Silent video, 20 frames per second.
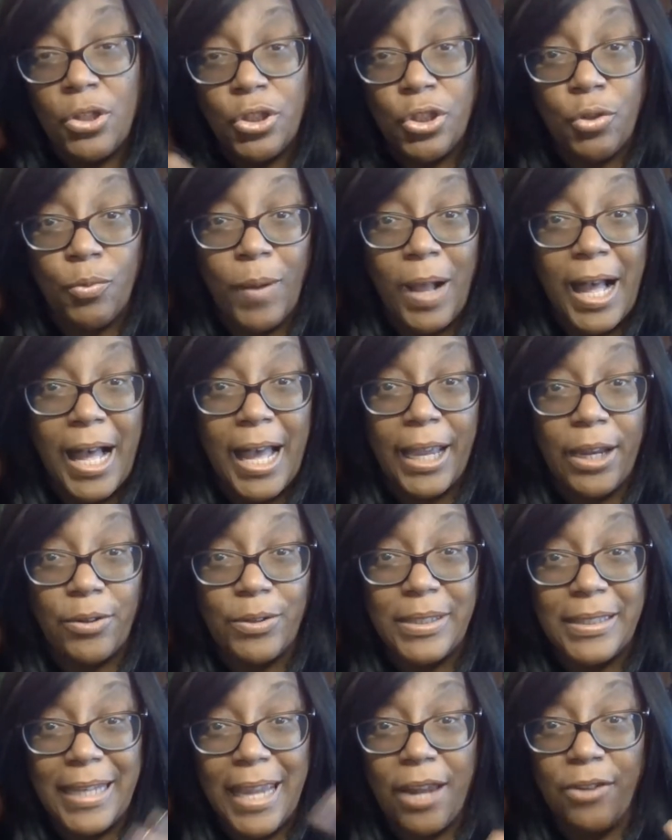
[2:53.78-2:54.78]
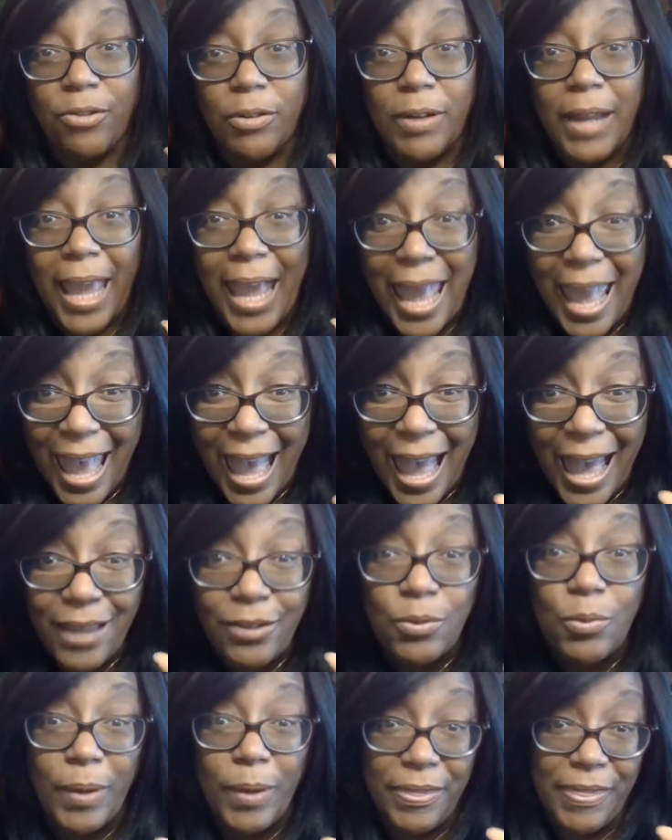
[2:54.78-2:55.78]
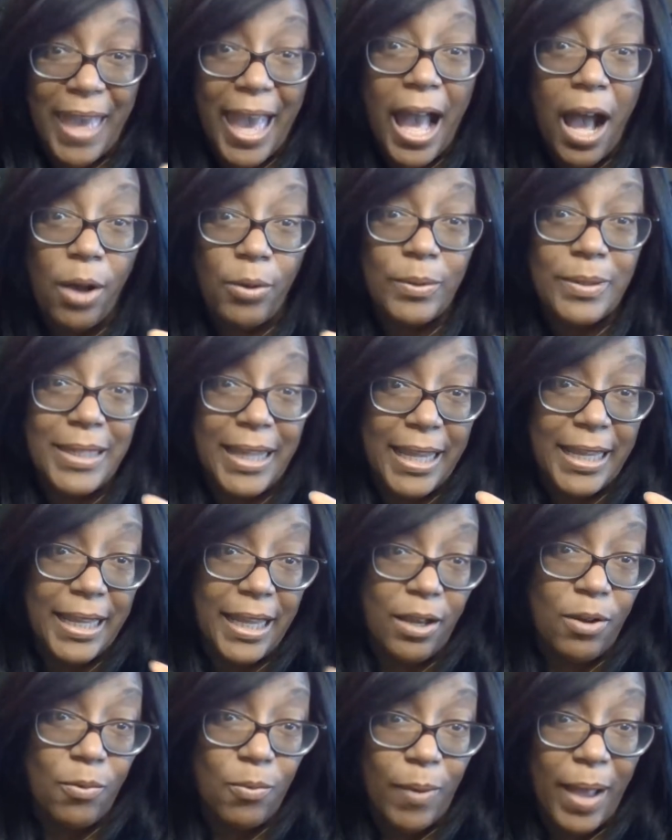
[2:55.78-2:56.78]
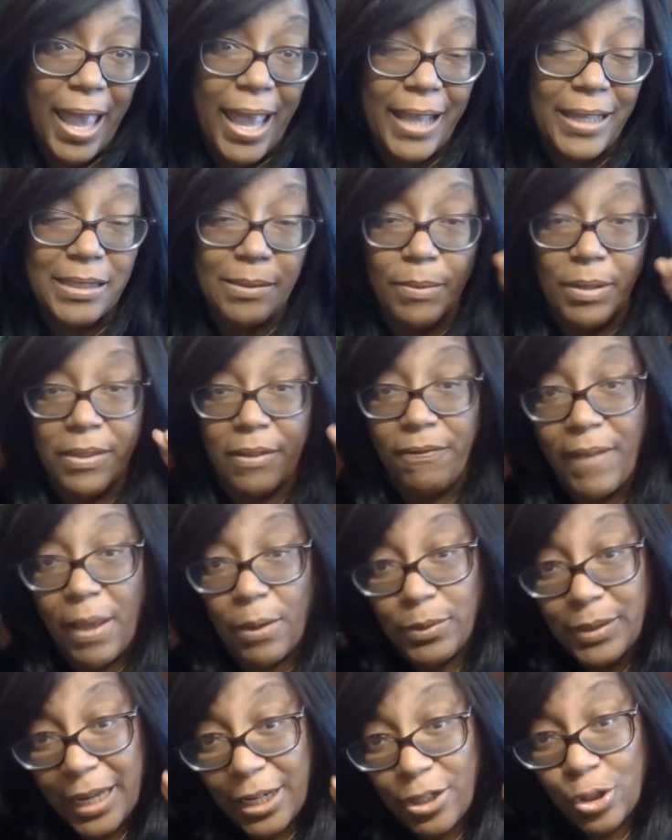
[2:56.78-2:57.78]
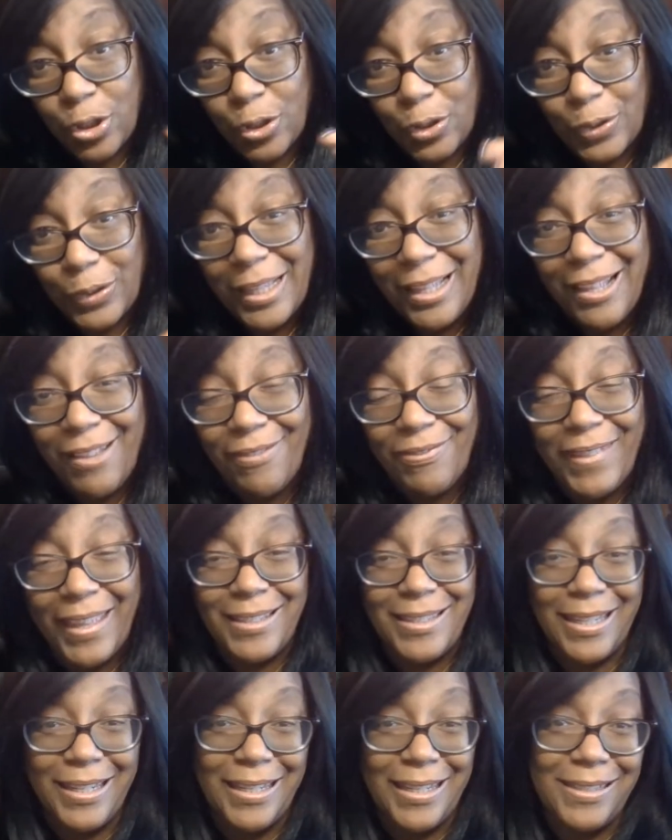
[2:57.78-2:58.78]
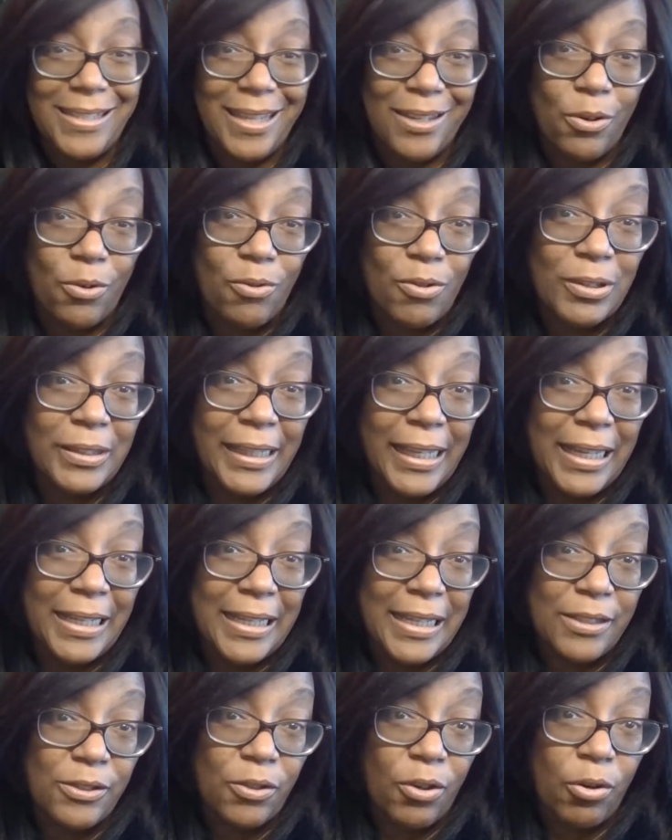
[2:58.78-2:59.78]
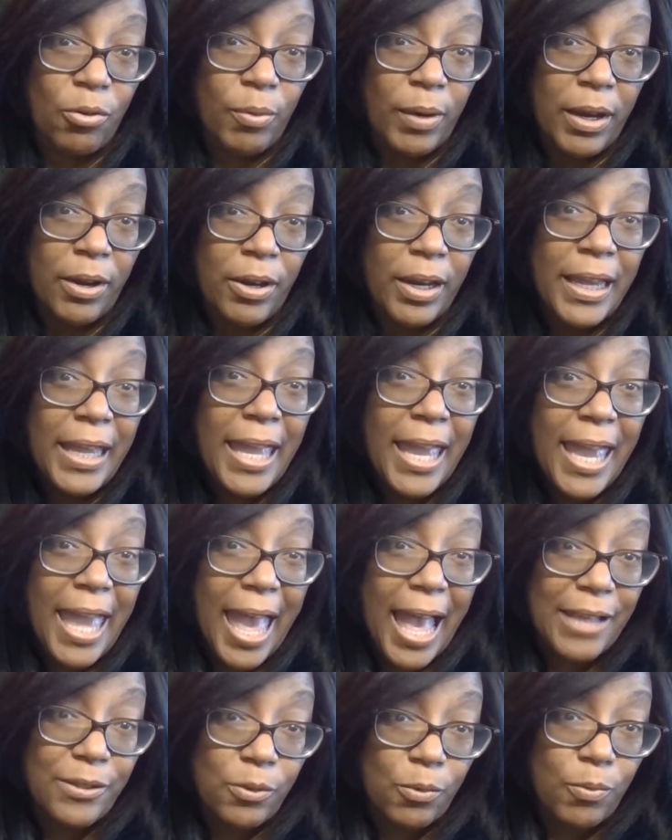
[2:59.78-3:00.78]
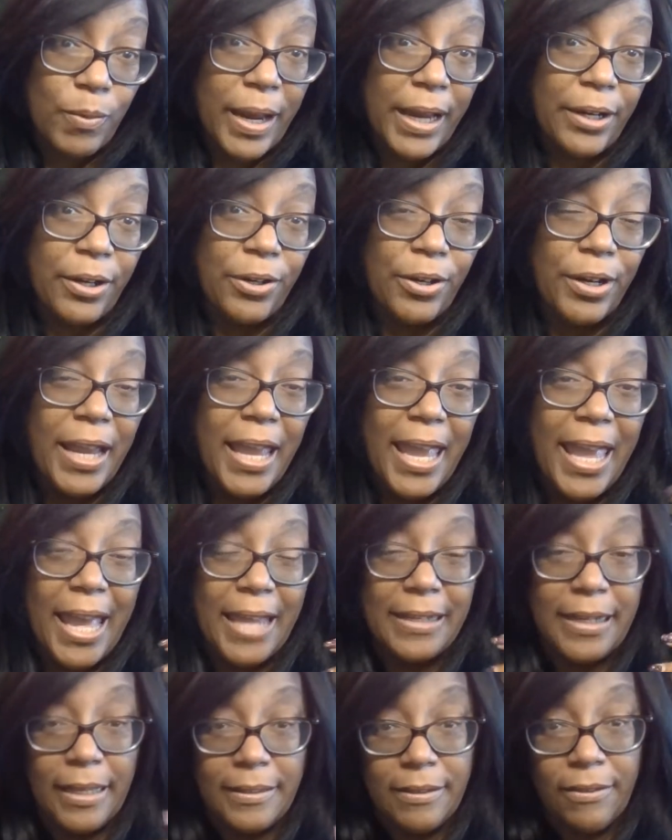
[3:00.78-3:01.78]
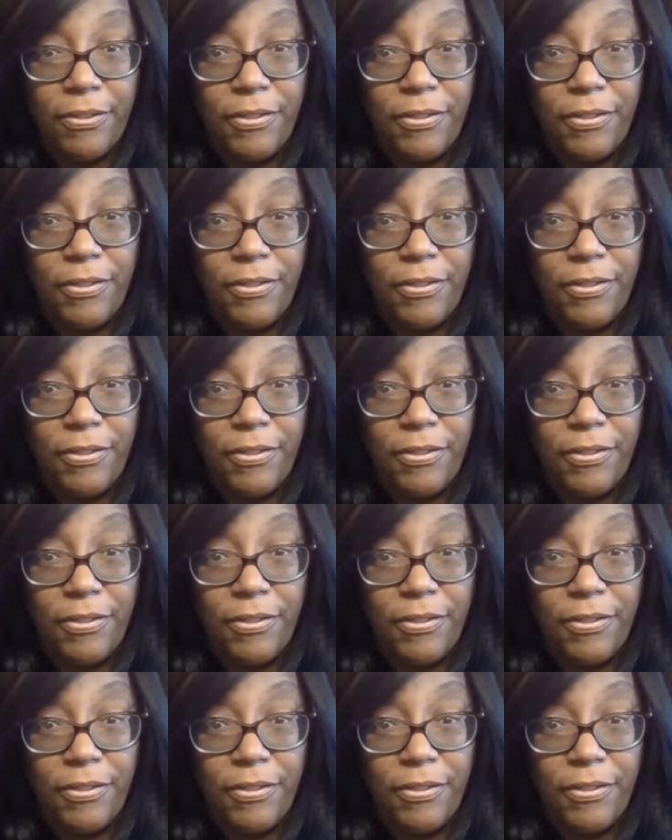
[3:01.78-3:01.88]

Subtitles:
to a higher standard and without taking away some of the foundational things that he did early in his career as a writer and as a